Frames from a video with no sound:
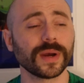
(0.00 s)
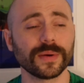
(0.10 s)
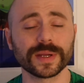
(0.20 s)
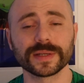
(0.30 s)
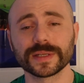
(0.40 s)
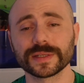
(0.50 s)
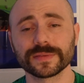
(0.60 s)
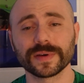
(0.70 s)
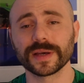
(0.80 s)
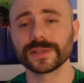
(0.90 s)
how he
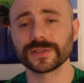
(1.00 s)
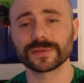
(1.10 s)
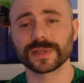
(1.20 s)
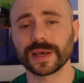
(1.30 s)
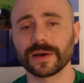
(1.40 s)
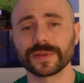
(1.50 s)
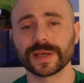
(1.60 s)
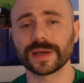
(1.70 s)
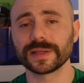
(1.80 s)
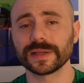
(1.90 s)
identifies or how
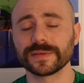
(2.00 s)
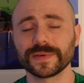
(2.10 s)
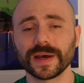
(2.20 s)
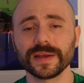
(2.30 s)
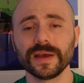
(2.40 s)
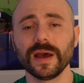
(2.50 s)
they identify.